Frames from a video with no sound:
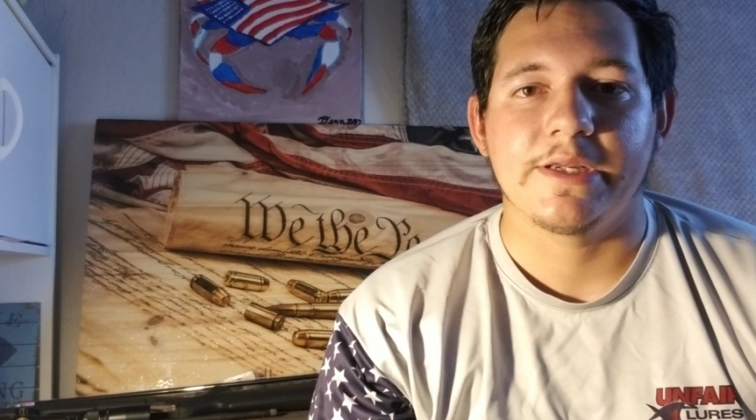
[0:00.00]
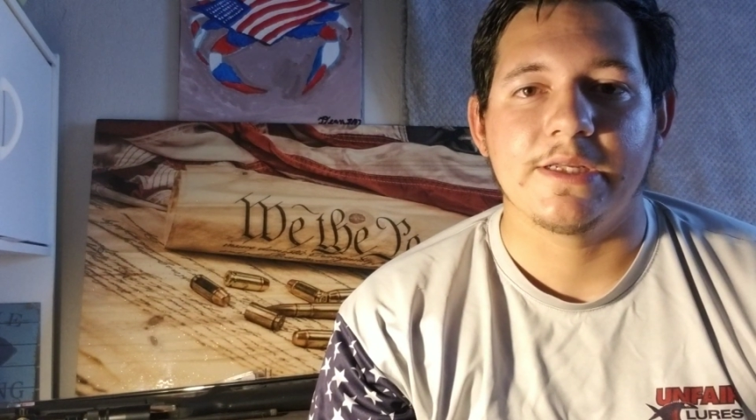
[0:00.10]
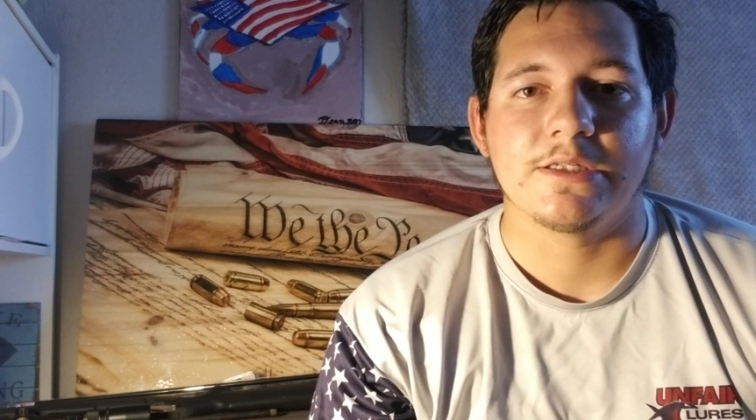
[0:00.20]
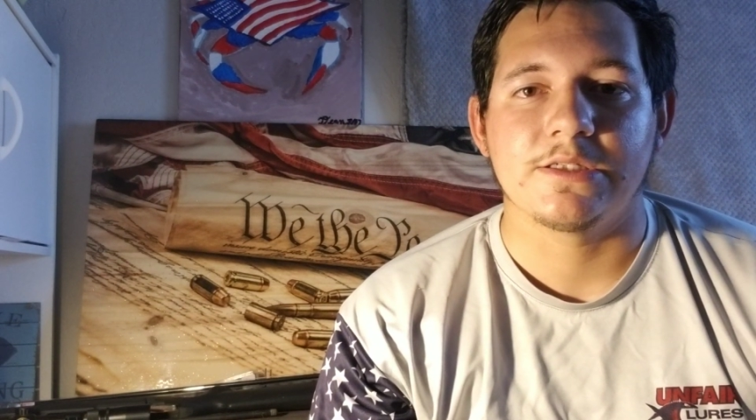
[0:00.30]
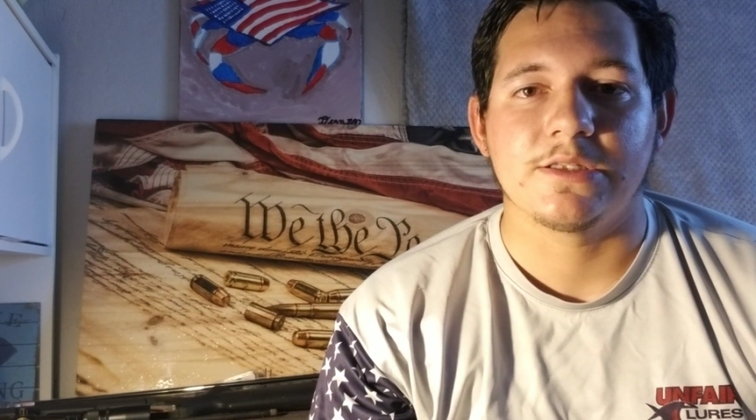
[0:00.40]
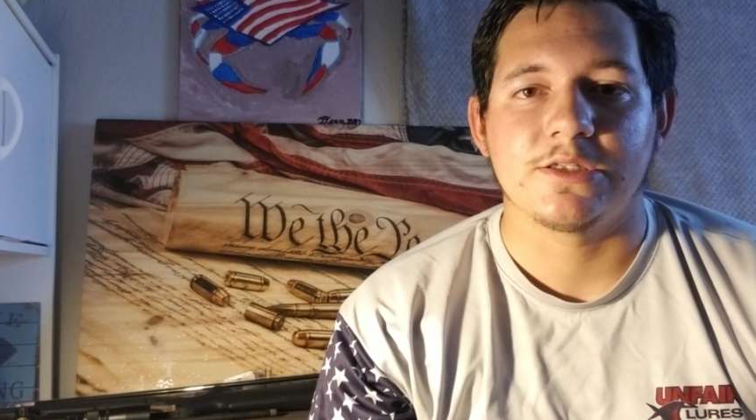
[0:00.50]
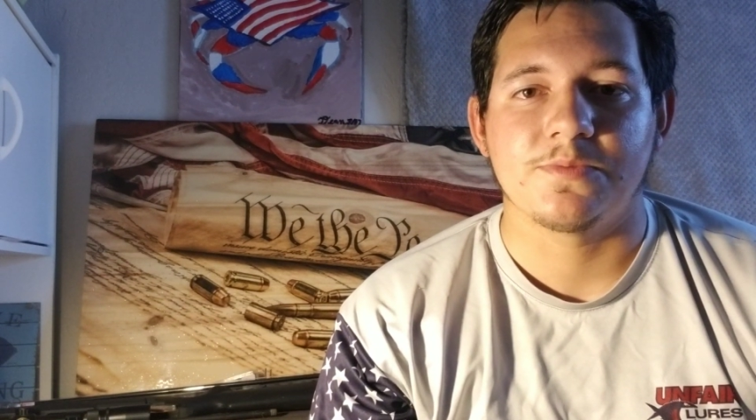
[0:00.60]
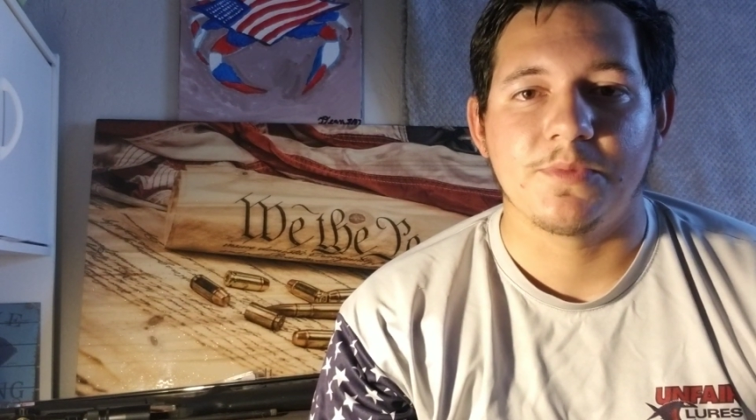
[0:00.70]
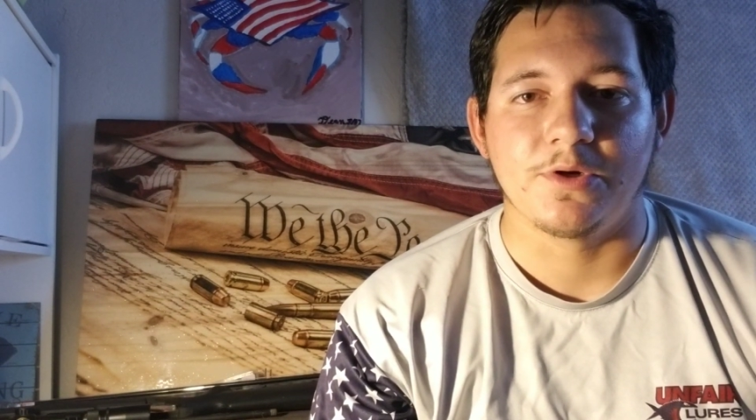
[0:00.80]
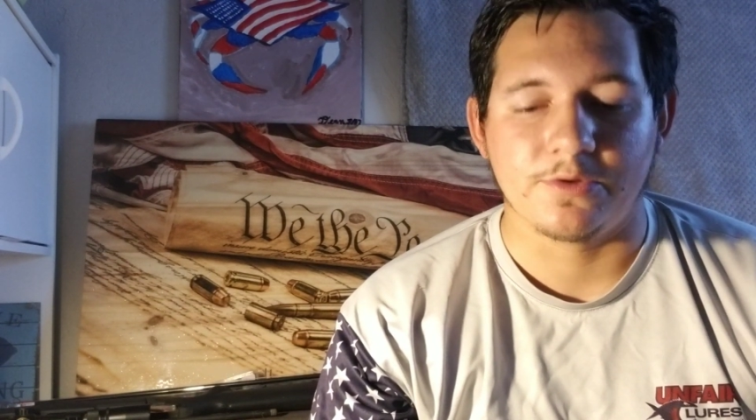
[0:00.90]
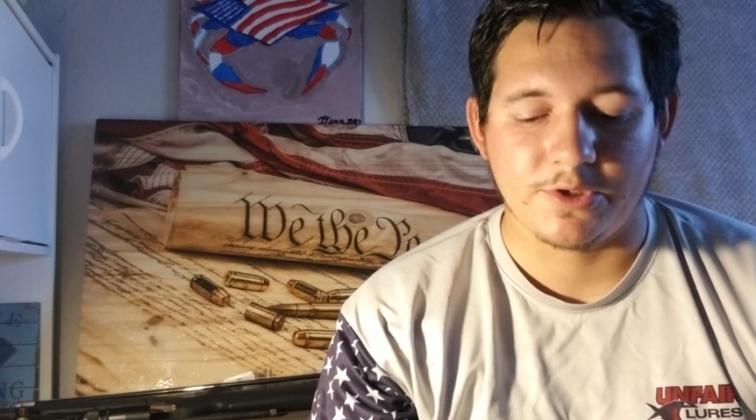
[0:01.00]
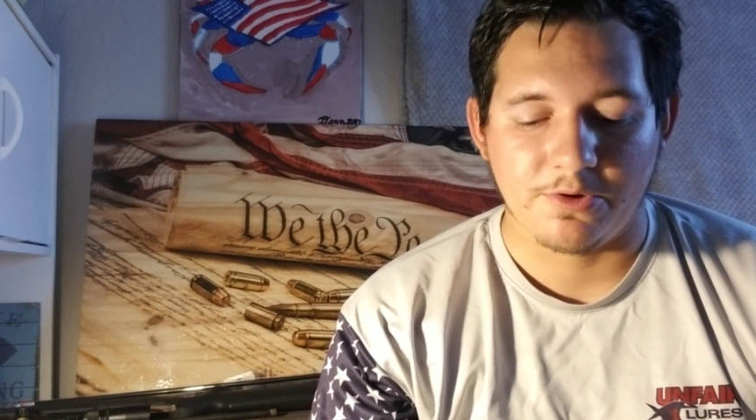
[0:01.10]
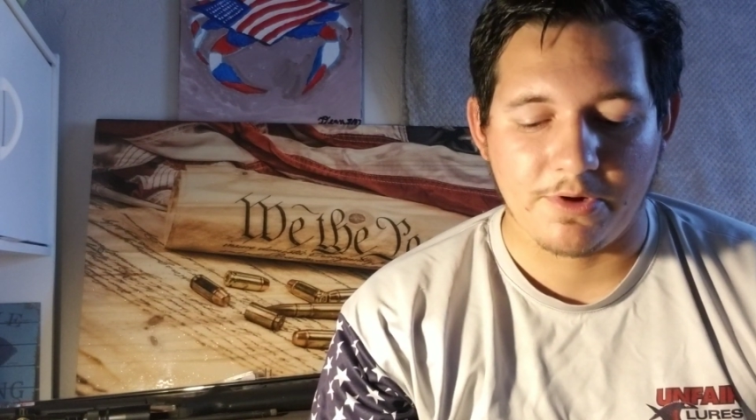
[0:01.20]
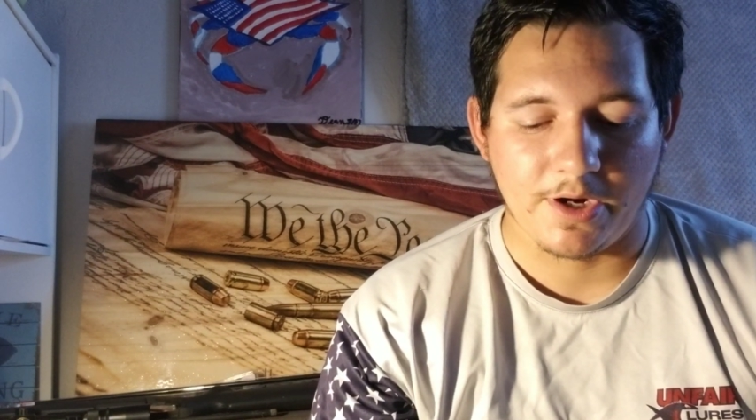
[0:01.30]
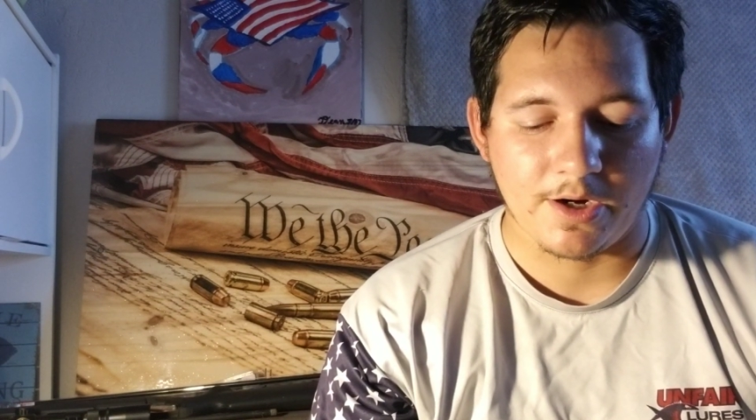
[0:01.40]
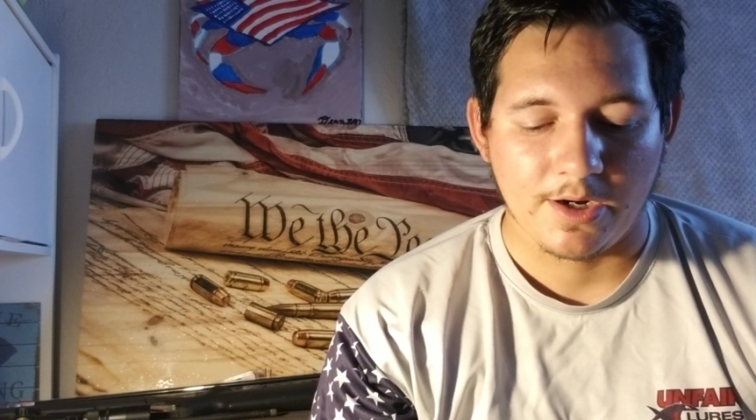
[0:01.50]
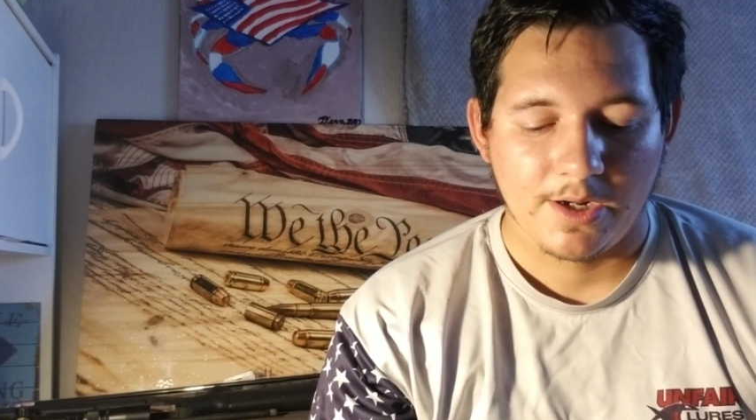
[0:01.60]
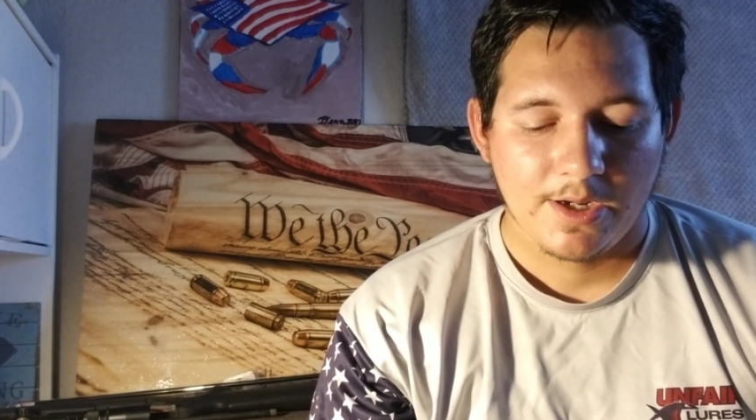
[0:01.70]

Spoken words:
is the Spook Junior.